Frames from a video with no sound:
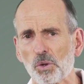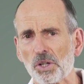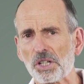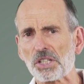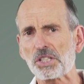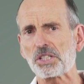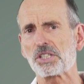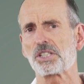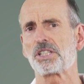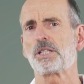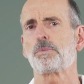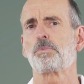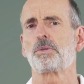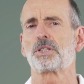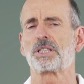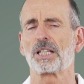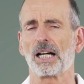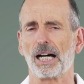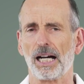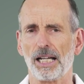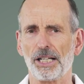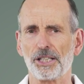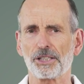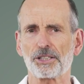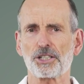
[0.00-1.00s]
all the
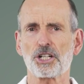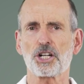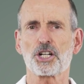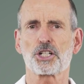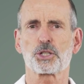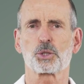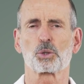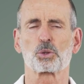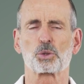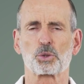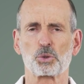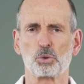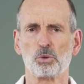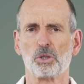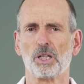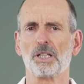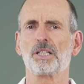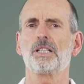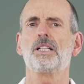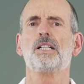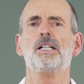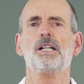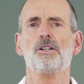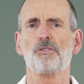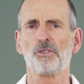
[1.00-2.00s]
angles, which
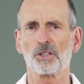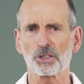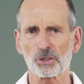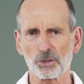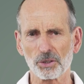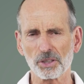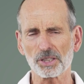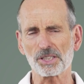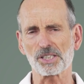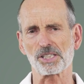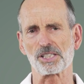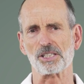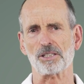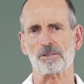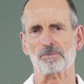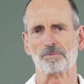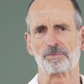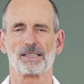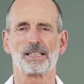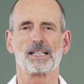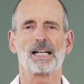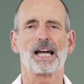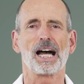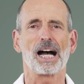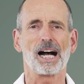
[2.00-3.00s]
leads to the
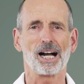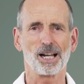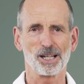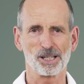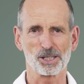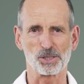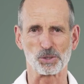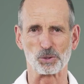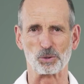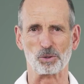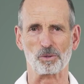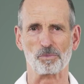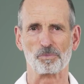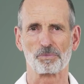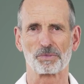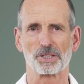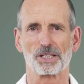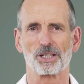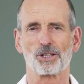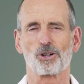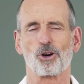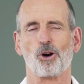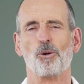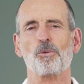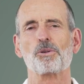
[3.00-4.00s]
involved structure
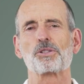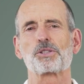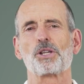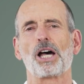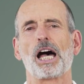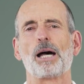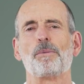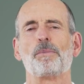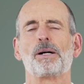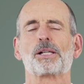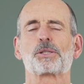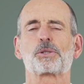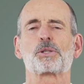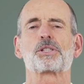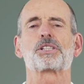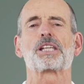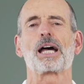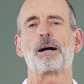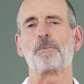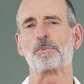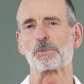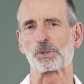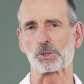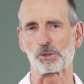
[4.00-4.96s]
being shortened.